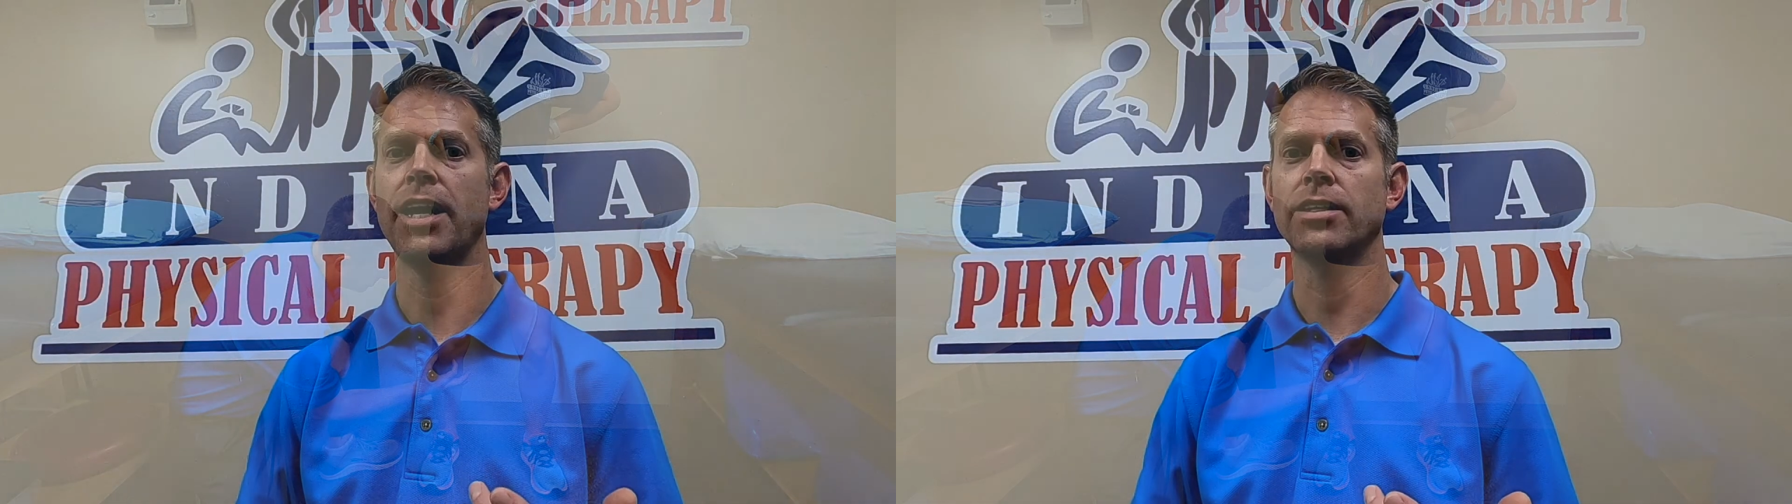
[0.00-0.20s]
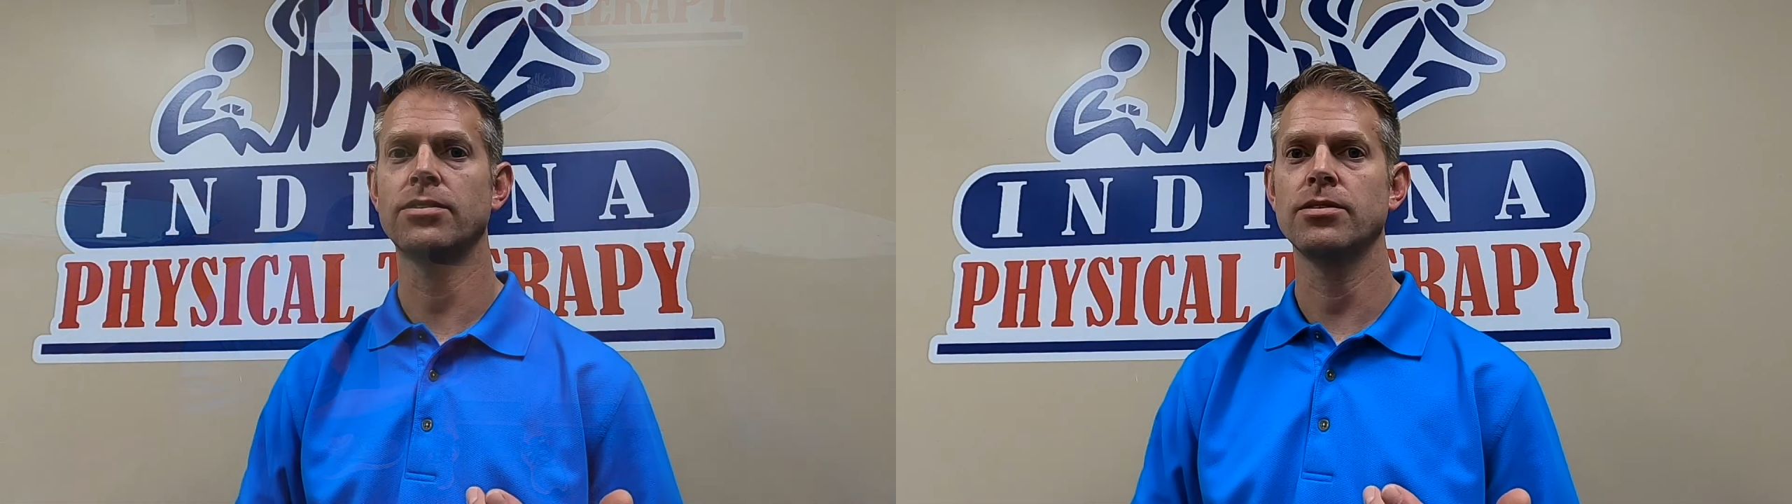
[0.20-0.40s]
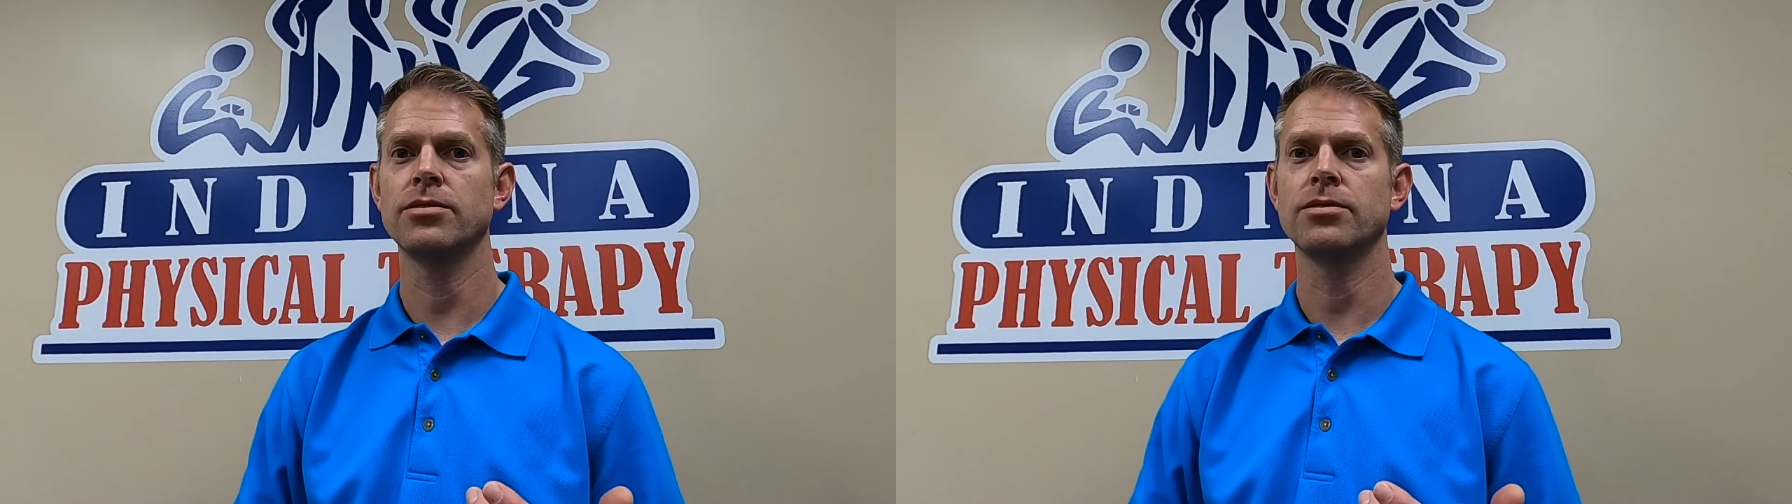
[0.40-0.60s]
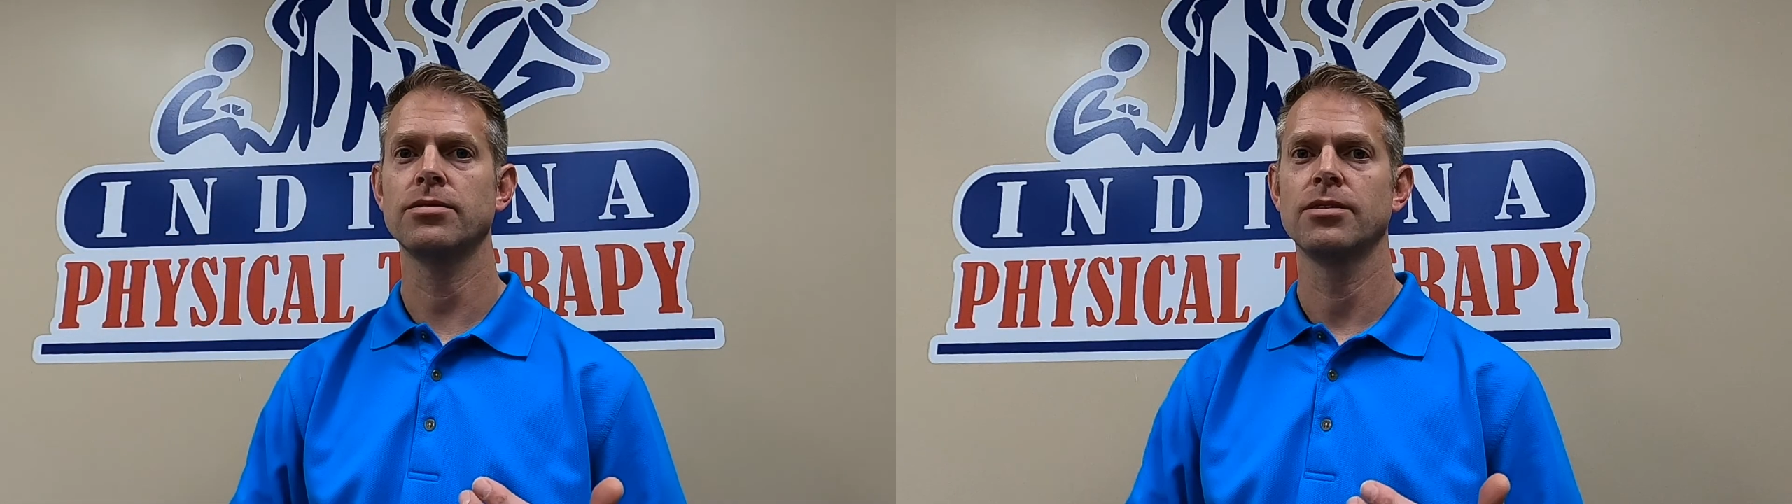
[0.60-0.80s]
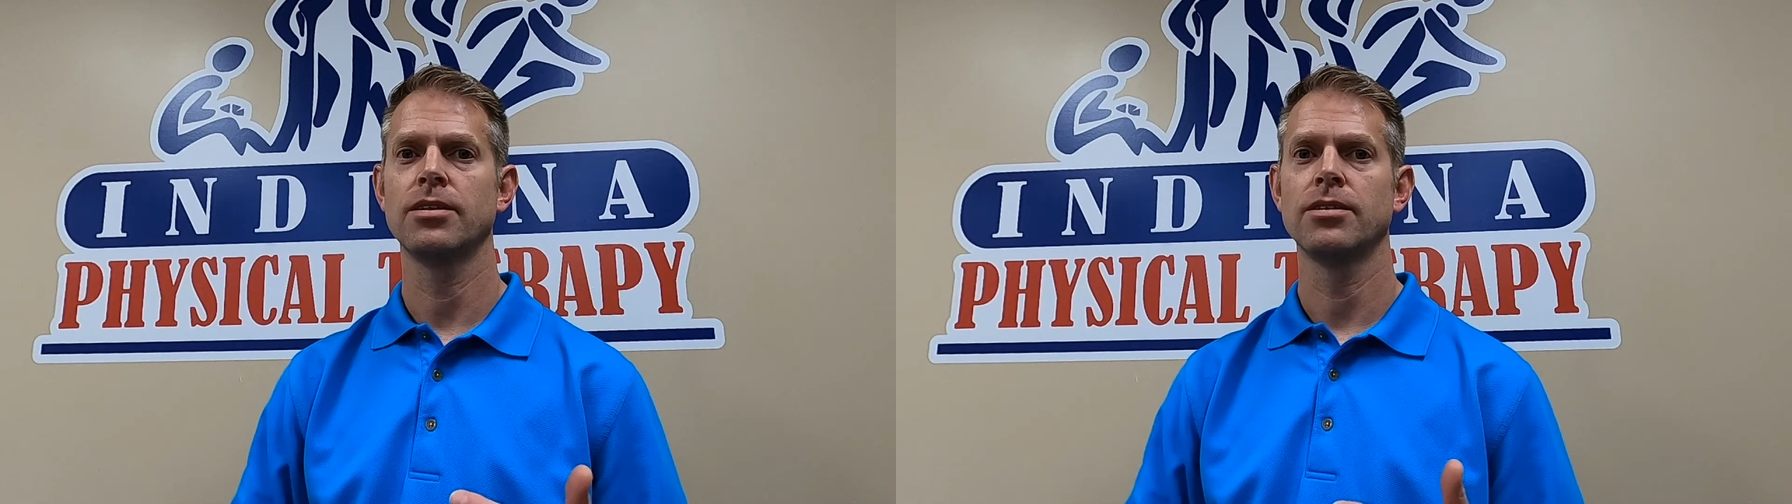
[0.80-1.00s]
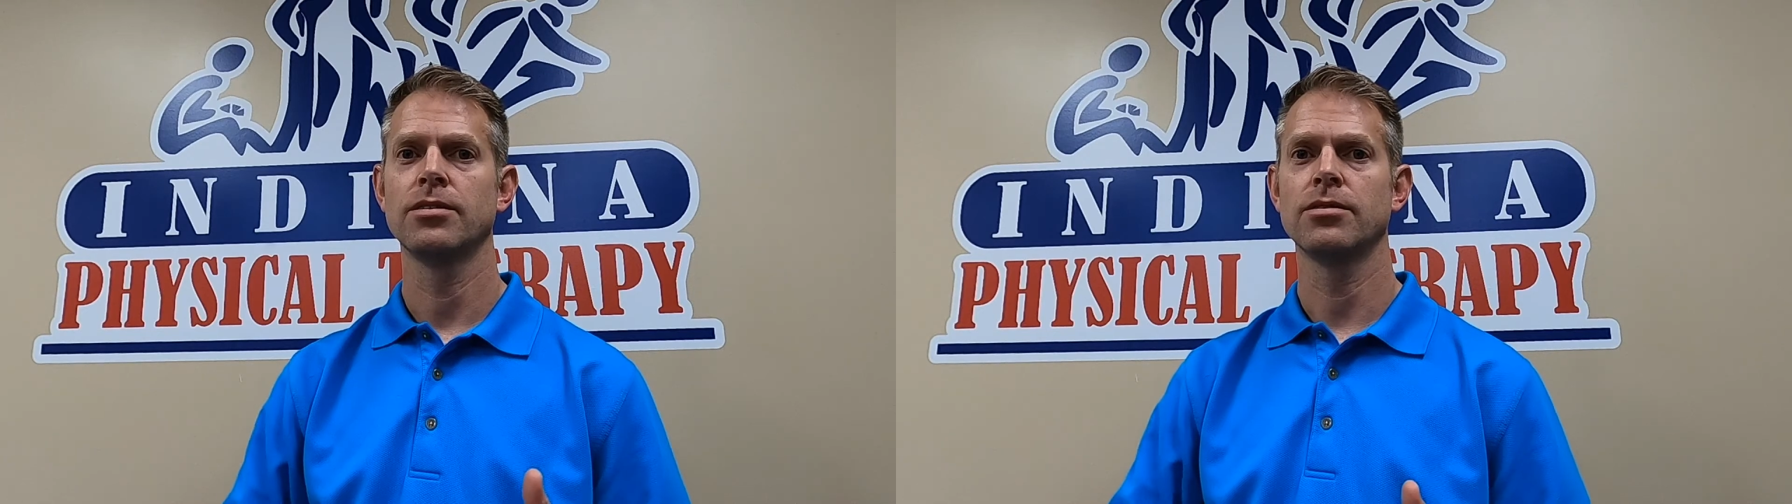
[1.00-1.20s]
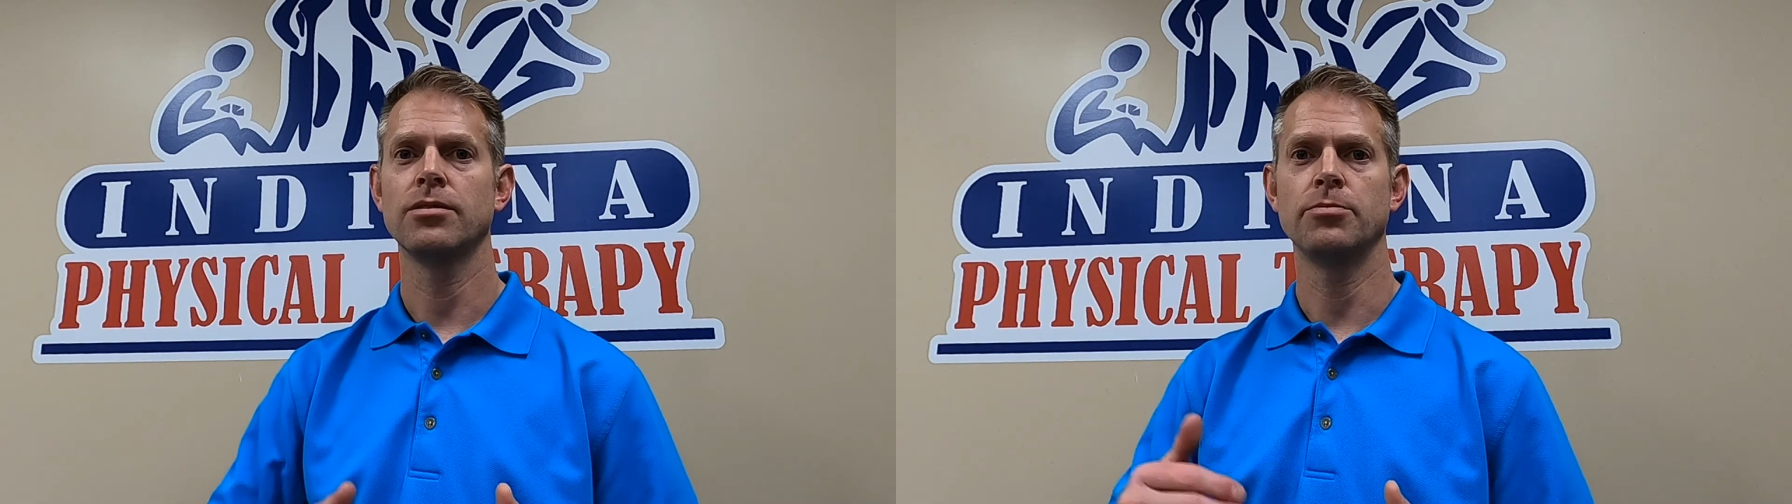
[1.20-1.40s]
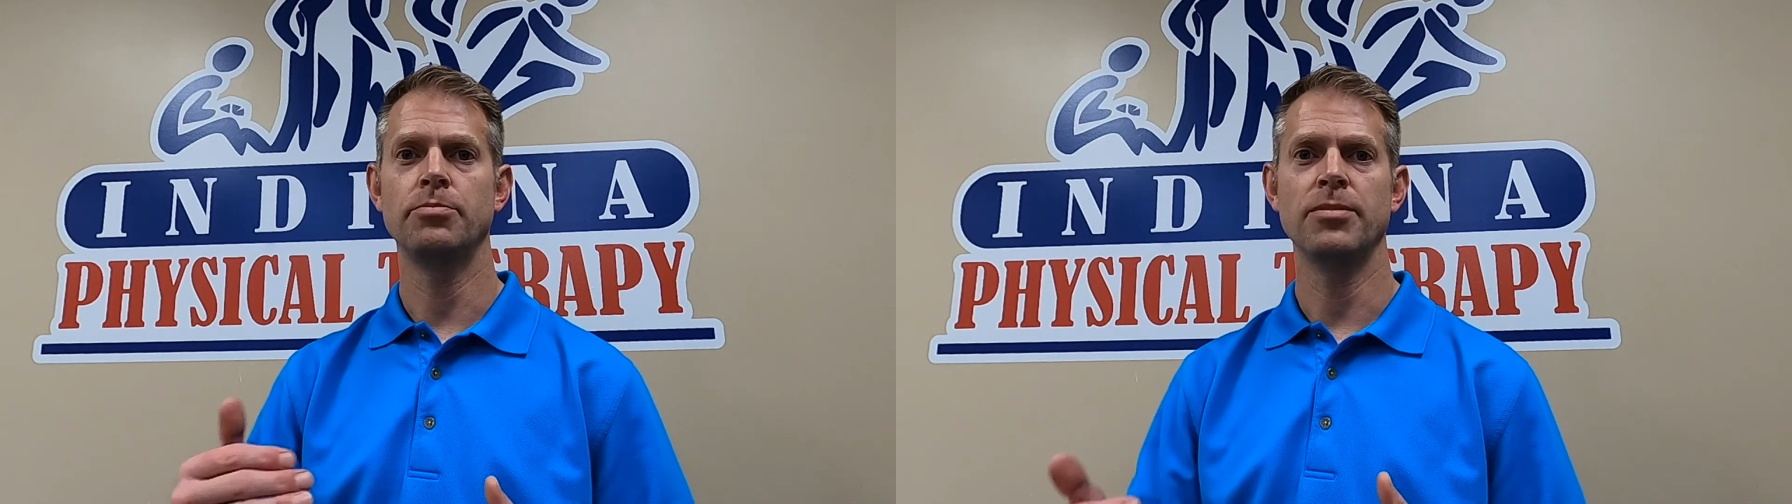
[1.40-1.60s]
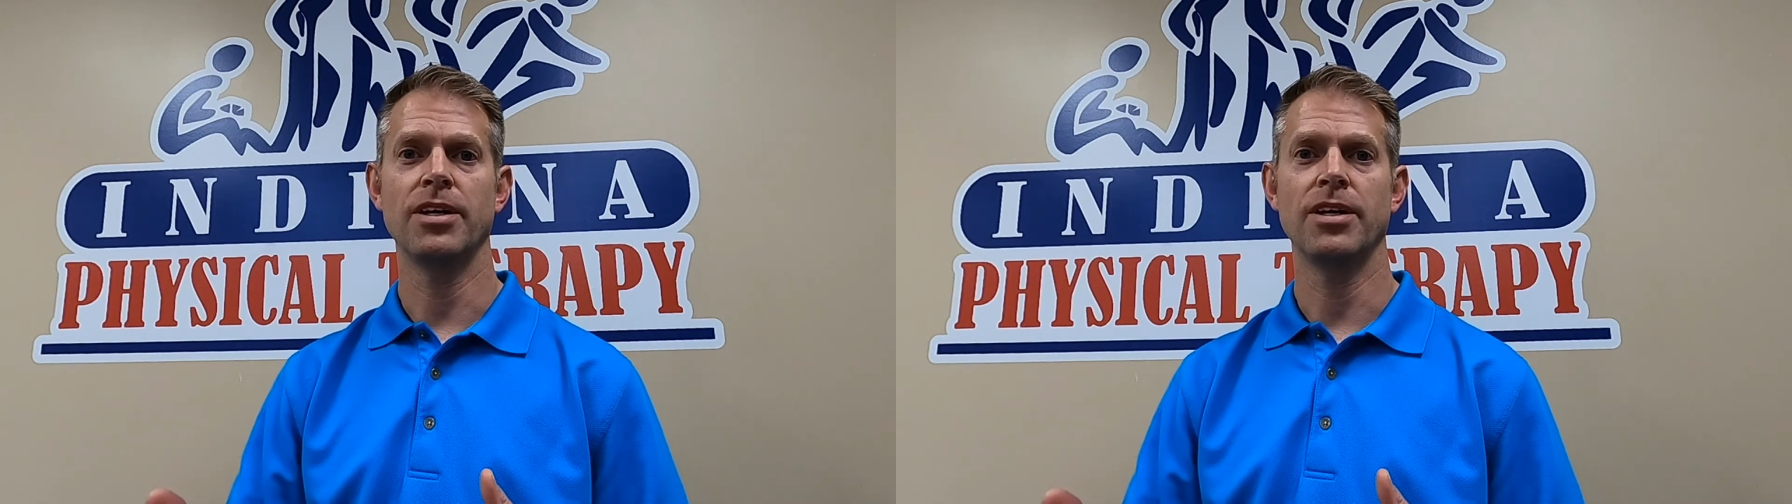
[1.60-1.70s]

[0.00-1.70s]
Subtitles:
factors could